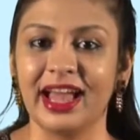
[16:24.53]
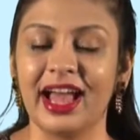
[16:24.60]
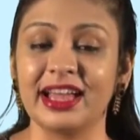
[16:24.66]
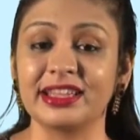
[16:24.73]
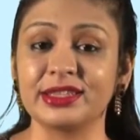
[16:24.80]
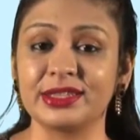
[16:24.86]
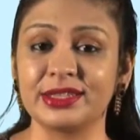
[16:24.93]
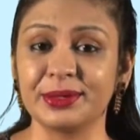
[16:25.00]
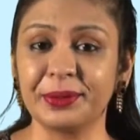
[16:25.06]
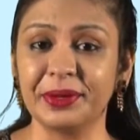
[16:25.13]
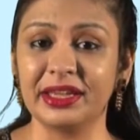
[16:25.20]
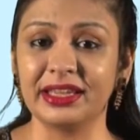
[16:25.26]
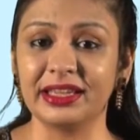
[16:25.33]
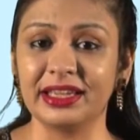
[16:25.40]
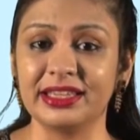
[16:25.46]
and
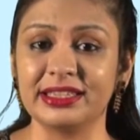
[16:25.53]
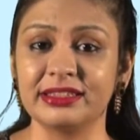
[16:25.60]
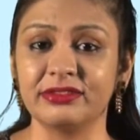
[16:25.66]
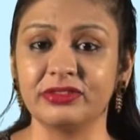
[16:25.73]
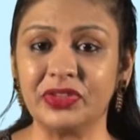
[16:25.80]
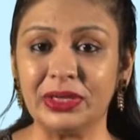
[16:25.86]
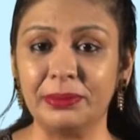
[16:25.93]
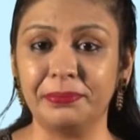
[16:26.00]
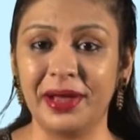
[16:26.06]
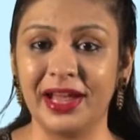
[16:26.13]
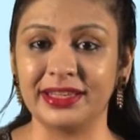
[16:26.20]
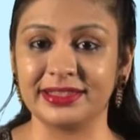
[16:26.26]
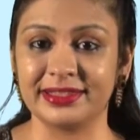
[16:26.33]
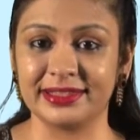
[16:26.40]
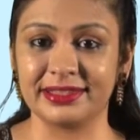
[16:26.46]
sewing it in 3
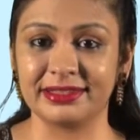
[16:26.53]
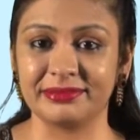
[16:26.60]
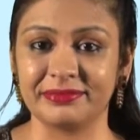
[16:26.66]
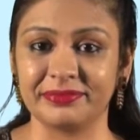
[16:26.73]
parts.